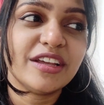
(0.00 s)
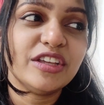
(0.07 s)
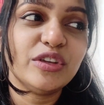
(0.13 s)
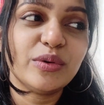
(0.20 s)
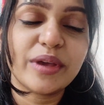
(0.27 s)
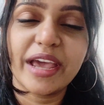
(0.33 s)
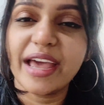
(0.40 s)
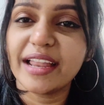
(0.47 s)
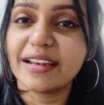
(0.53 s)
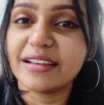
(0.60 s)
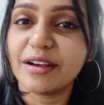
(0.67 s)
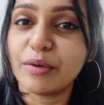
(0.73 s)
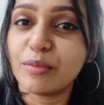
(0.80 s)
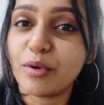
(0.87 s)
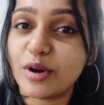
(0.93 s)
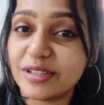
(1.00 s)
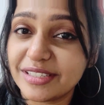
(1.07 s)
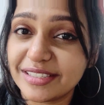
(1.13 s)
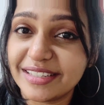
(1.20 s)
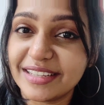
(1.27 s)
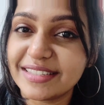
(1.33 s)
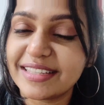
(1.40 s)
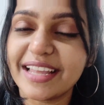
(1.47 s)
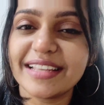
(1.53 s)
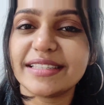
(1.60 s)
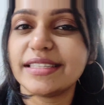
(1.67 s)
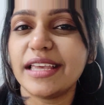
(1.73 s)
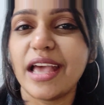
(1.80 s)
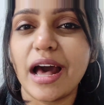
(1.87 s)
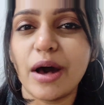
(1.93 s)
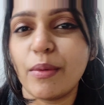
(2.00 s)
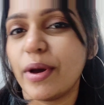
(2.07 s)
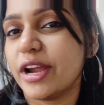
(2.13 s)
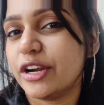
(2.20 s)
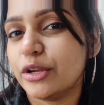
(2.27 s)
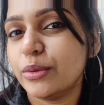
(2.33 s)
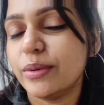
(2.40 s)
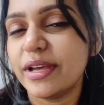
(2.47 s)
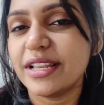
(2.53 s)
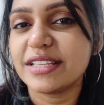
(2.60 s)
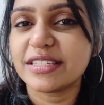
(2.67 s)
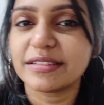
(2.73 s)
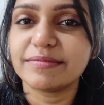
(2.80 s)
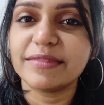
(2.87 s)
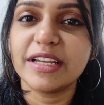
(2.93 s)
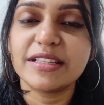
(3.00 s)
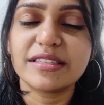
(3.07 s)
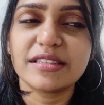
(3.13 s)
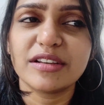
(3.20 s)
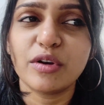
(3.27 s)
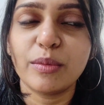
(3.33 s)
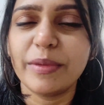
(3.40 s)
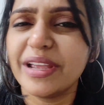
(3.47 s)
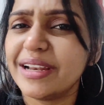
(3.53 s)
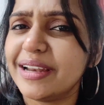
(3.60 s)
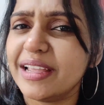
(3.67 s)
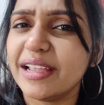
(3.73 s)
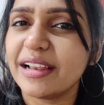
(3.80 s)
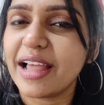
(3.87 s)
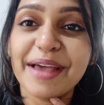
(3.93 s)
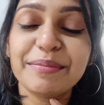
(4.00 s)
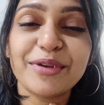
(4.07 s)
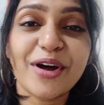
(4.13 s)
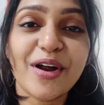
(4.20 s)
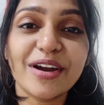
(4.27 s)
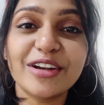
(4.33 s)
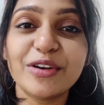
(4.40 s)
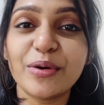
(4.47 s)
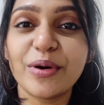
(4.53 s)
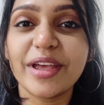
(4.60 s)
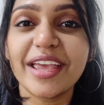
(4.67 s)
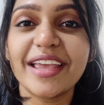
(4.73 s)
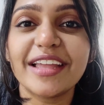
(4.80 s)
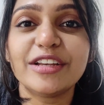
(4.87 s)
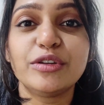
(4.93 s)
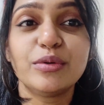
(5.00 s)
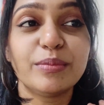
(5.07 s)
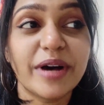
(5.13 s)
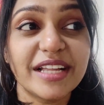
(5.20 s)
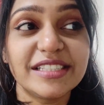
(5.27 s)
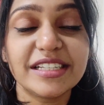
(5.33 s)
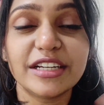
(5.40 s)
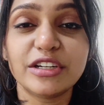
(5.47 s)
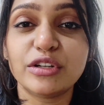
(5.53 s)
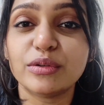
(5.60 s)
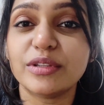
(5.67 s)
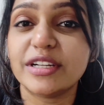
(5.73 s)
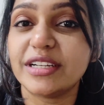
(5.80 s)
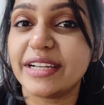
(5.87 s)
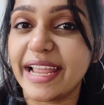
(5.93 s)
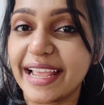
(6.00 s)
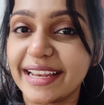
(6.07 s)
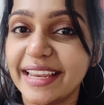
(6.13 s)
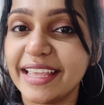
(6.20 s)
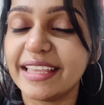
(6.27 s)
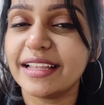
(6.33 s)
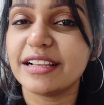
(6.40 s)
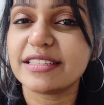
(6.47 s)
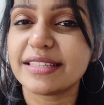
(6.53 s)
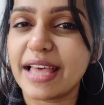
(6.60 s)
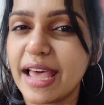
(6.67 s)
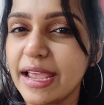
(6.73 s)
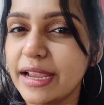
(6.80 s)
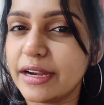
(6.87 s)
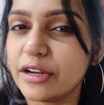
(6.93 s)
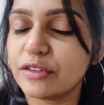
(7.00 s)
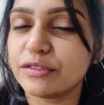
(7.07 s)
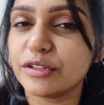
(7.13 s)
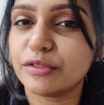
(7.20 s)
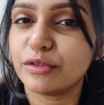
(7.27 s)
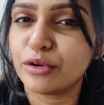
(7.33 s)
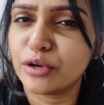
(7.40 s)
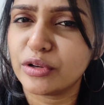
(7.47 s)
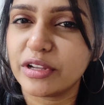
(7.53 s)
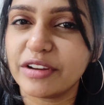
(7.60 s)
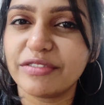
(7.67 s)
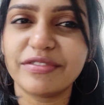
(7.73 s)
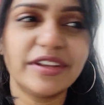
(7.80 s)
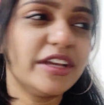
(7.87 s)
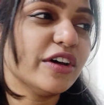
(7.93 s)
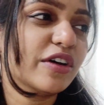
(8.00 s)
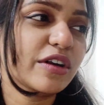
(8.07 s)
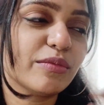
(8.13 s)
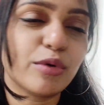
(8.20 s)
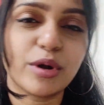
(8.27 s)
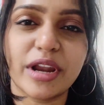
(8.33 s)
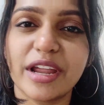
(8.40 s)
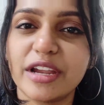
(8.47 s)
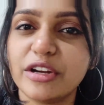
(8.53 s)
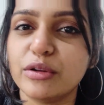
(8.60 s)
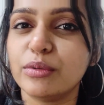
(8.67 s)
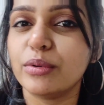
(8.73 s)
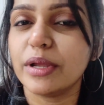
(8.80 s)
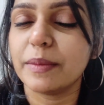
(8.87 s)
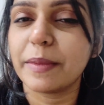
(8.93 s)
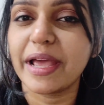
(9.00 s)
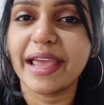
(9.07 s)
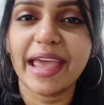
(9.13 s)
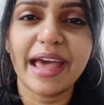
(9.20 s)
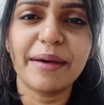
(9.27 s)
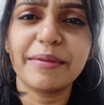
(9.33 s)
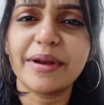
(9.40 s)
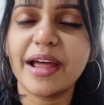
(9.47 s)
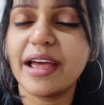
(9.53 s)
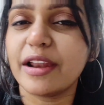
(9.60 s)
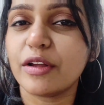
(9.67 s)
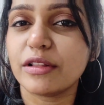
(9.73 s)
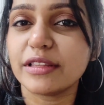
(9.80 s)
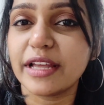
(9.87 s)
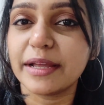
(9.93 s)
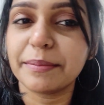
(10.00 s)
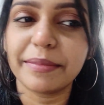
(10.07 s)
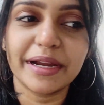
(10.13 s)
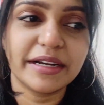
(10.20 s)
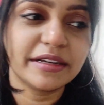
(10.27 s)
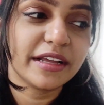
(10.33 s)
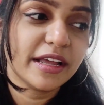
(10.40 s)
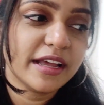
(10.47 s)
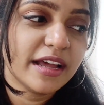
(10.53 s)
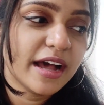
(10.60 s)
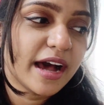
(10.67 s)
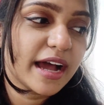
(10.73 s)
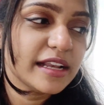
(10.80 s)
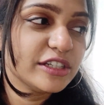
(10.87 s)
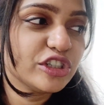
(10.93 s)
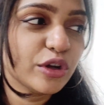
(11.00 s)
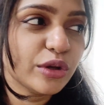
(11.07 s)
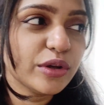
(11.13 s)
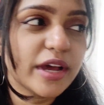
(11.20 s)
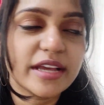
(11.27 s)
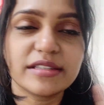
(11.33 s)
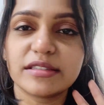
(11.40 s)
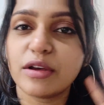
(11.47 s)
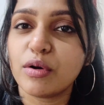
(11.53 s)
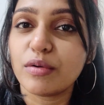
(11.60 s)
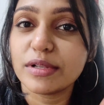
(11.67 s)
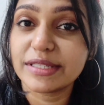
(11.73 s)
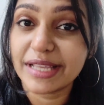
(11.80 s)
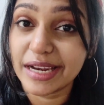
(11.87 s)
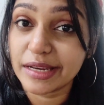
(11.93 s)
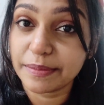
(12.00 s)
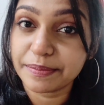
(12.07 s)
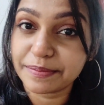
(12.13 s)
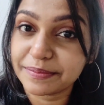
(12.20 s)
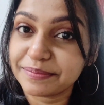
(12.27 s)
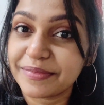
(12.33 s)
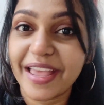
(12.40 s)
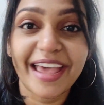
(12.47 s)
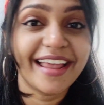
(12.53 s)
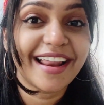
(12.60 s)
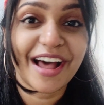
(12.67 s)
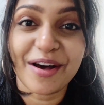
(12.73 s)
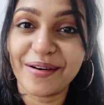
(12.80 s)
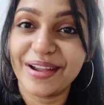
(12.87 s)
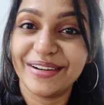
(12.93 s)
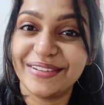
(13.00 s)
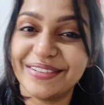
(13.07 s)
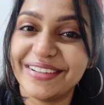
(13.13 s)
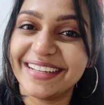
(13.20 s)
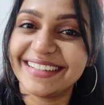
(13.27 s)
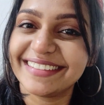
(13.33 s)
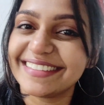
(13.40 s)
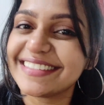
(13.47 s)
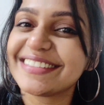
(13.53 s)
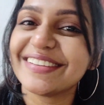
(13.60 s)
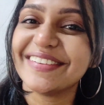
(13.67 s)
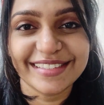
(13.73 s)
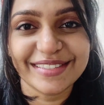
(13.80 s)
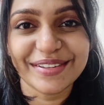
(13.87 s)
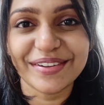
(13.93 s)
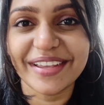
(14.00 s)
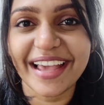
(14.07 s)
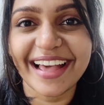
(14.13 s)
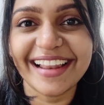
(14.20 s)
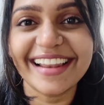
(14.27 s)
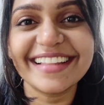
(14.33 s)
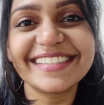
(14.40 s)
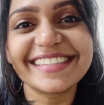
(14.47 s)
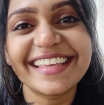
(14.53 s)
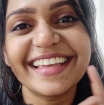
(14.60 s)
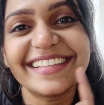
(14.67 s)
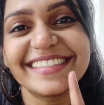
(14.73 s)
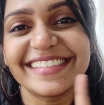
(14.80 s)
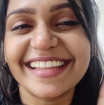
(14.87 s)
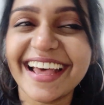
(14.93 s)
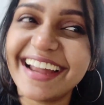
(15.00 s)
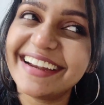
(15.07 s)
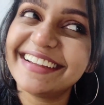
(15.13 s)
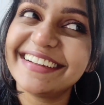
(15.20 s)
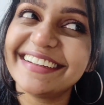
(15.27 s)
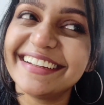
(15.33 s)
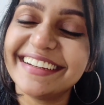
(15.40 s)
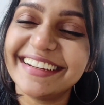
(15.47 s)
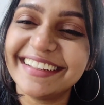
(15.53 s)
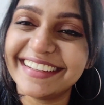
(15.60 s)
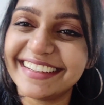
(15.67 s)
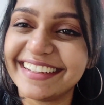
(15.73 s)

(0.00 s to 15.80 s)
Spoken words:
you can watch this and see how I do it. It's no big deal. I'm not going too much into the technical side of the photography or what I do in my camera and all that, but I'll show you guys the whole setup and how I do it. So yeah, let's get started.